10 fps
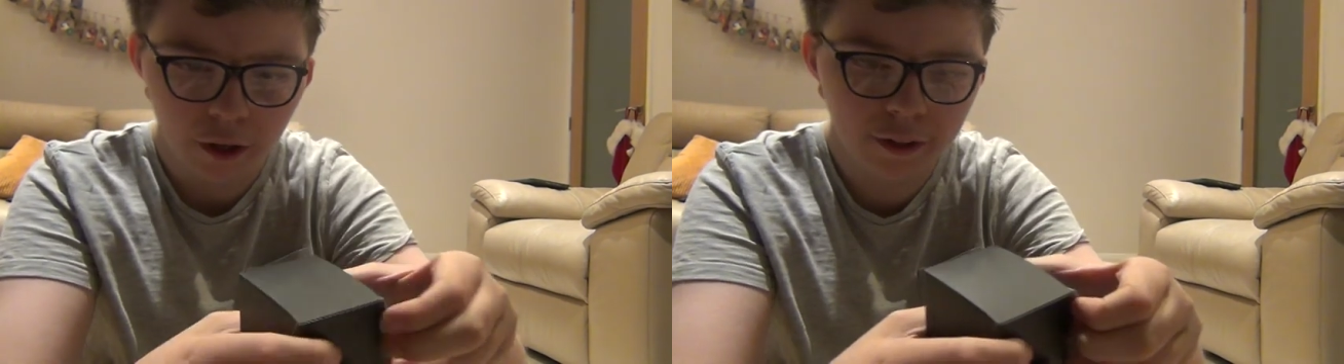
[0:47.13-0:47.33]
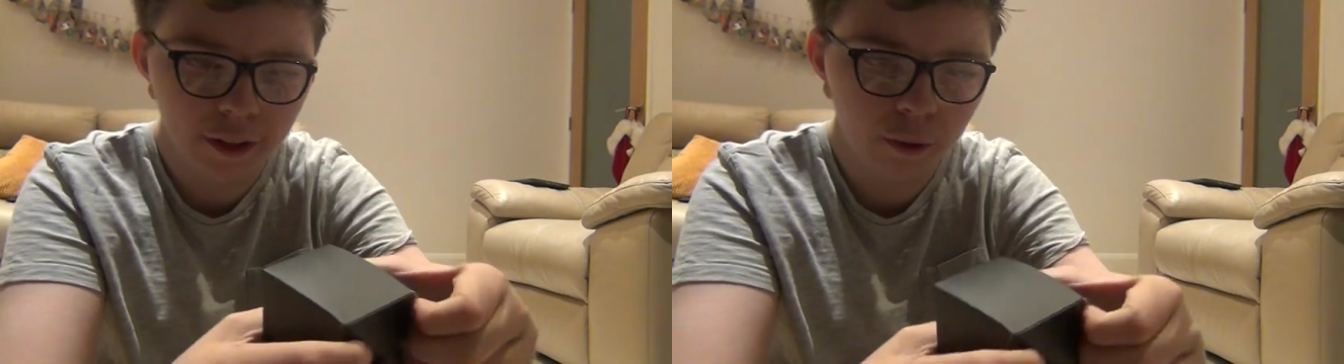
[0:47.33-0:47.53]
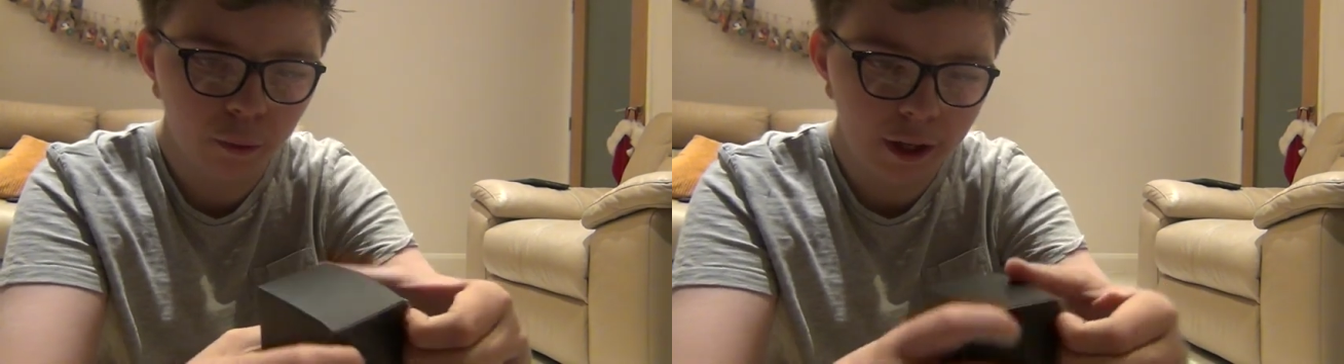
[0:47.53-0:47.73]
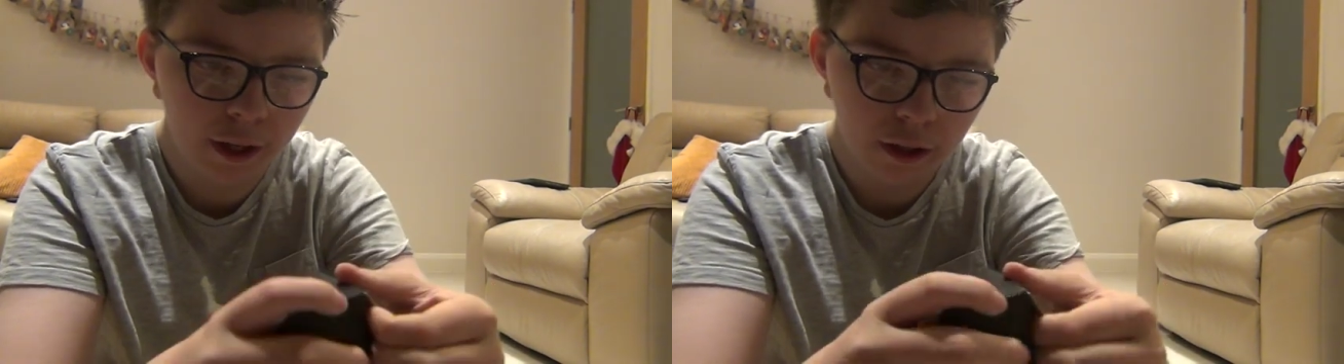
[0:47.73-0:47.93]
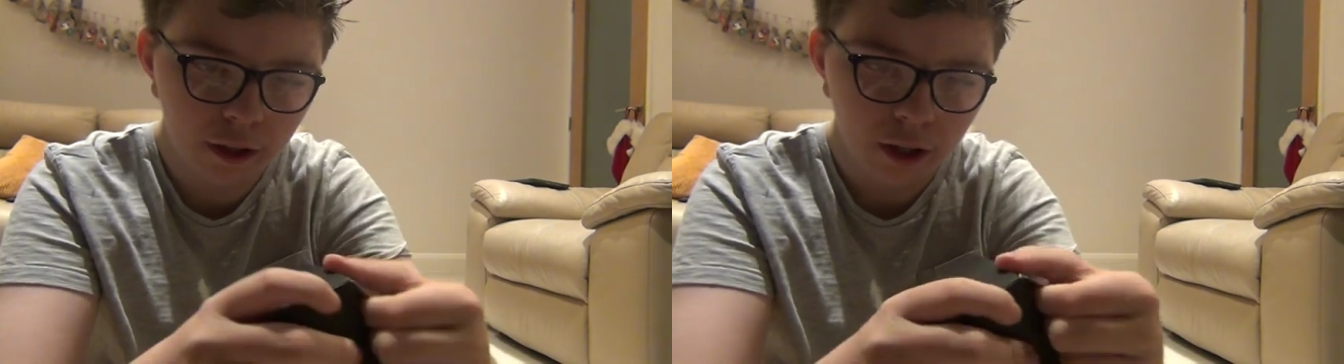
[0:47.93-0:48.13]
Is this
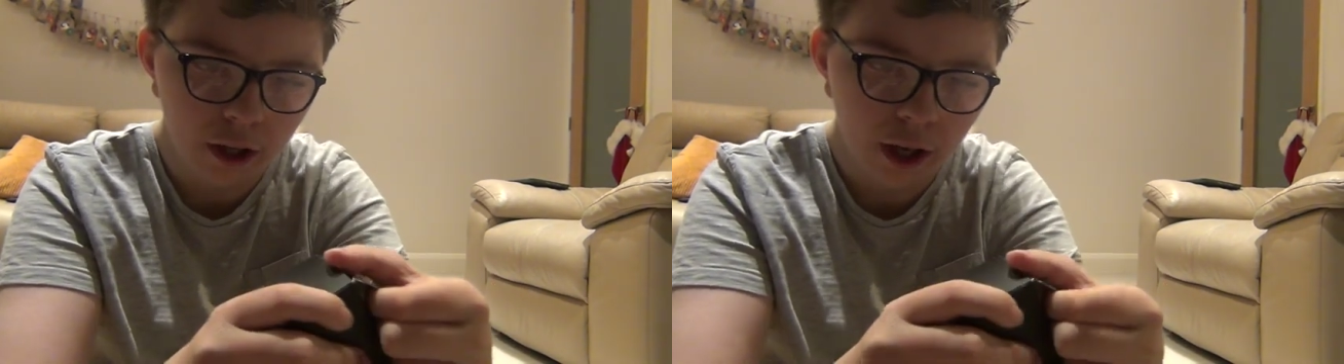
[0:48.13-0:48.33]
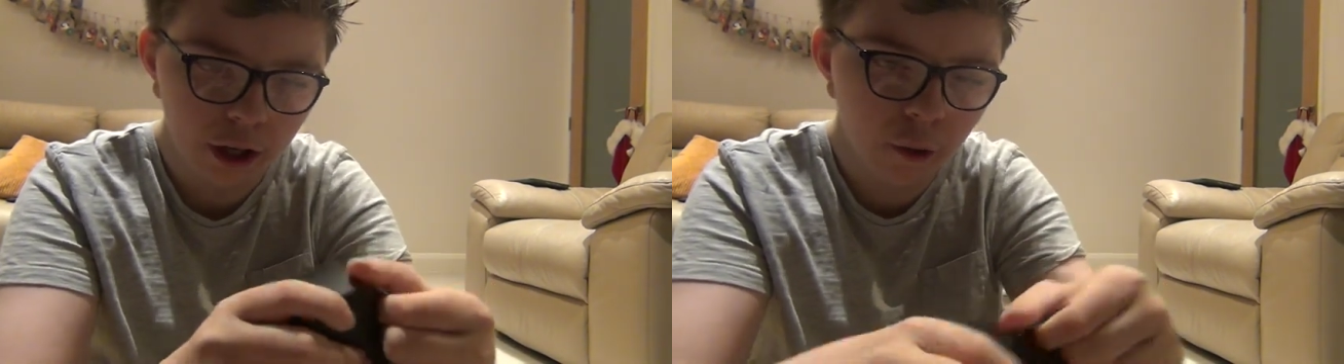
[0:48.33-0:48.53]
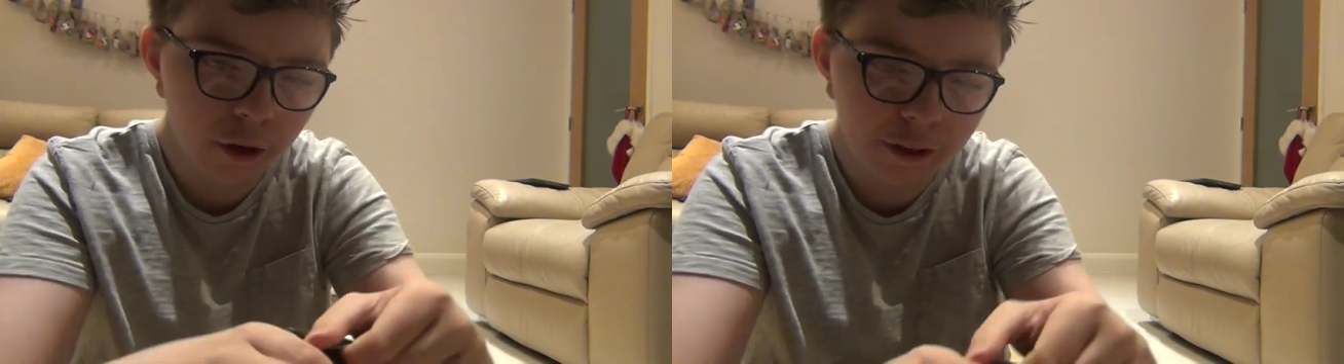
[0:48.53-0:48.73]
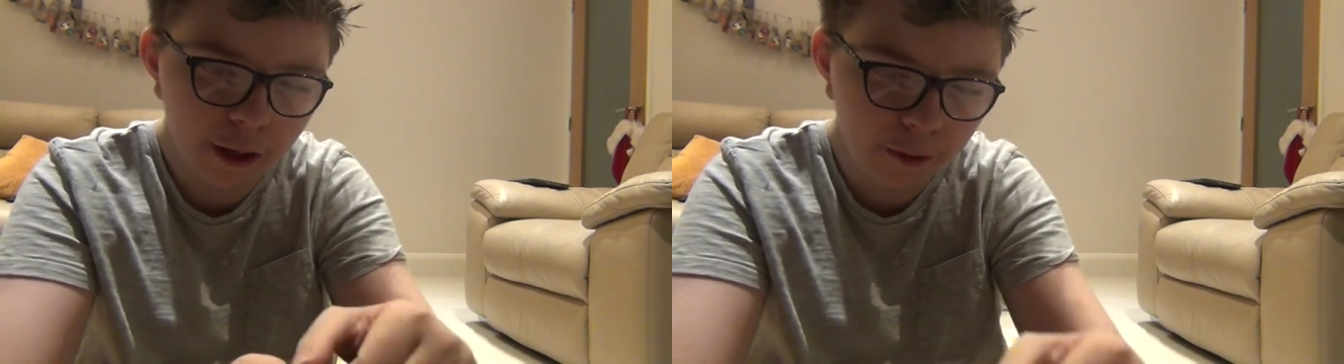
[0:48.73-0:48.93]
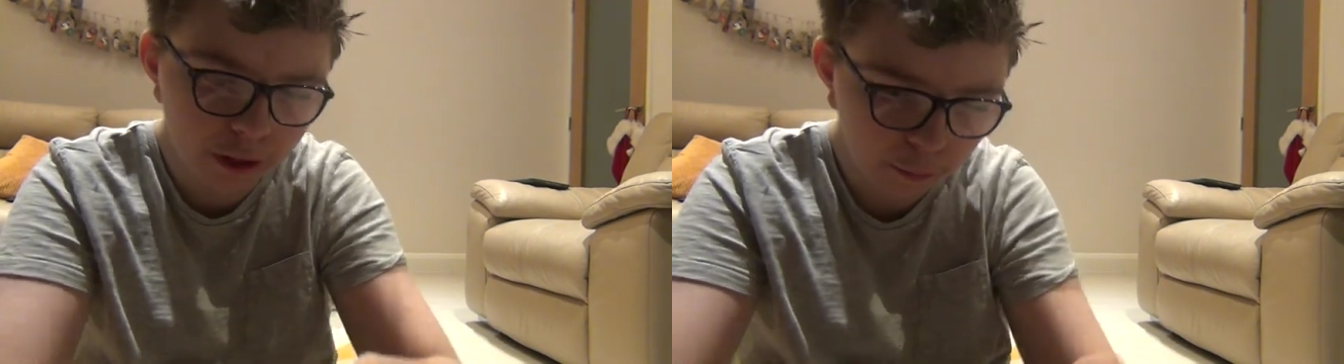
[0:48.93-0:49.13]
where? I don't want to
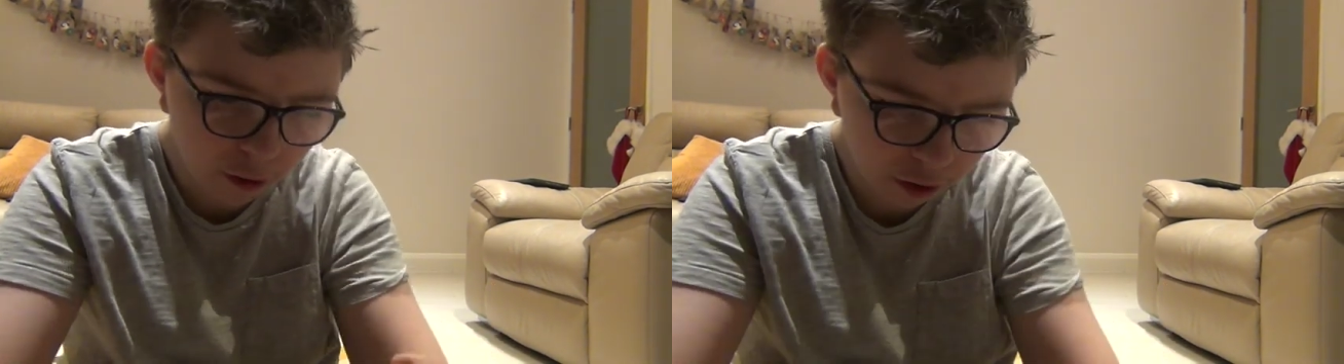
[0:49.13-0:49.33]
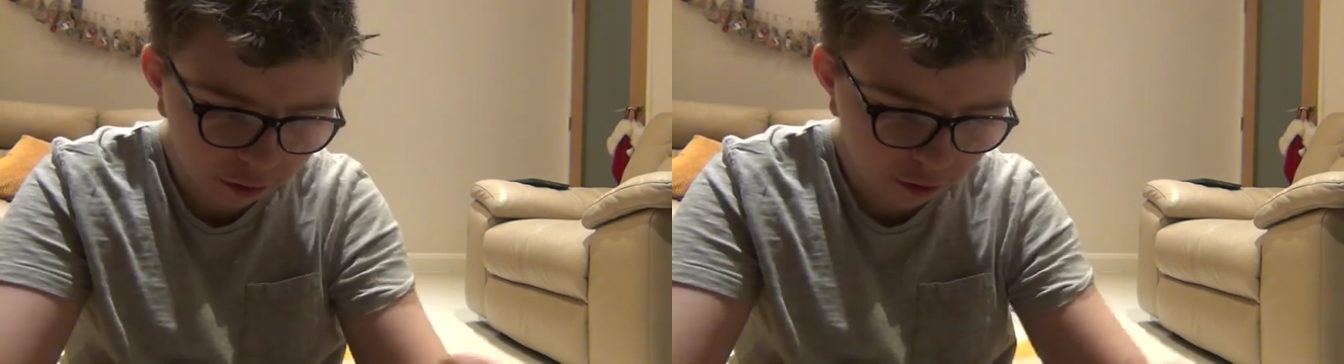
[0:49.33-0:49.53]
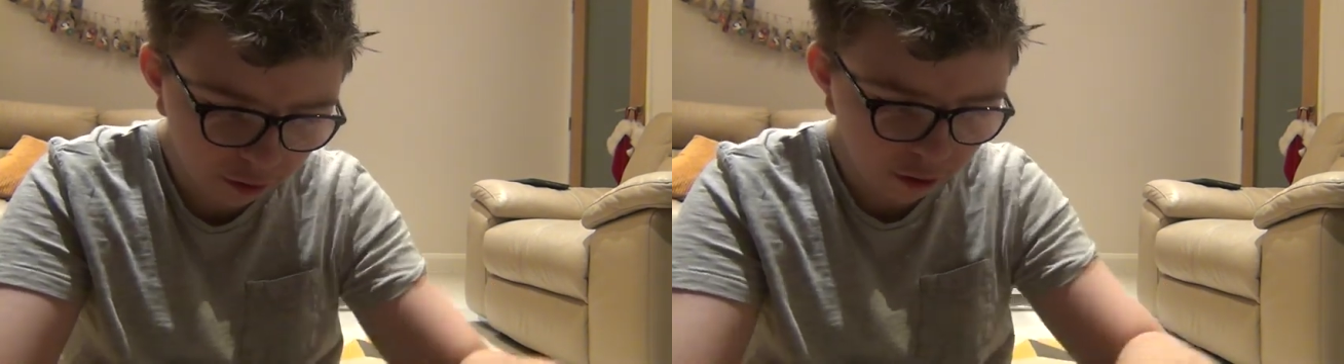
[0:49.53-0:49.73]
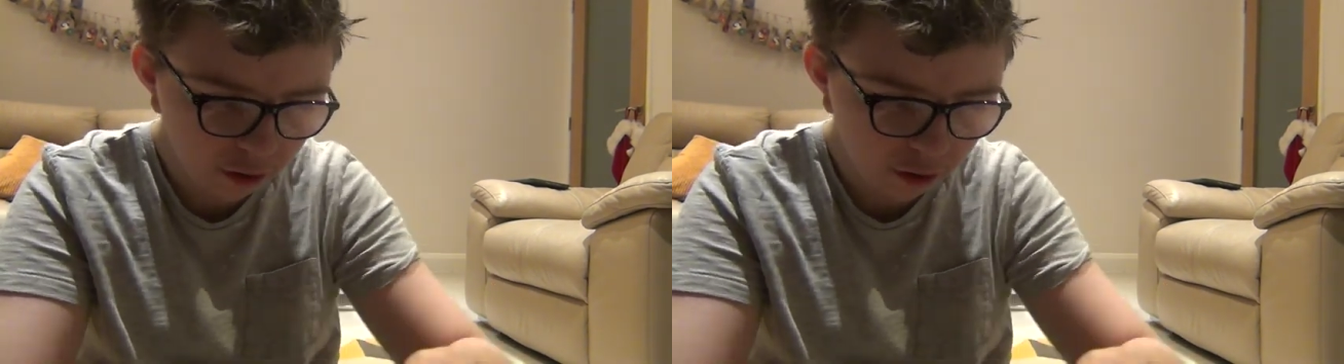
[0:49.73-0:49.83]
damage the box.